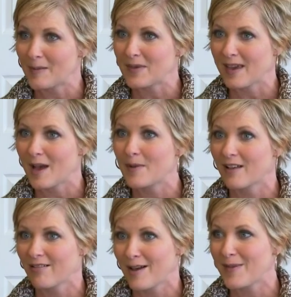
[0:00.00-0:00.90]
and become a
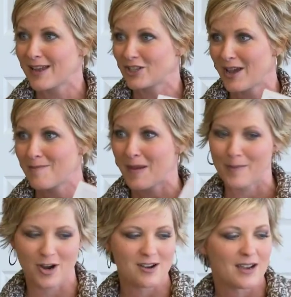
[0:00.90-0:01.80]
Club HM
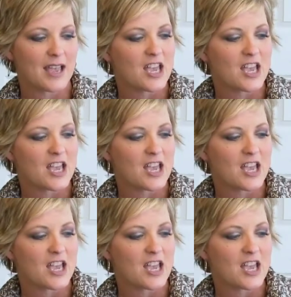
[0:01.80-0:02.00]
member,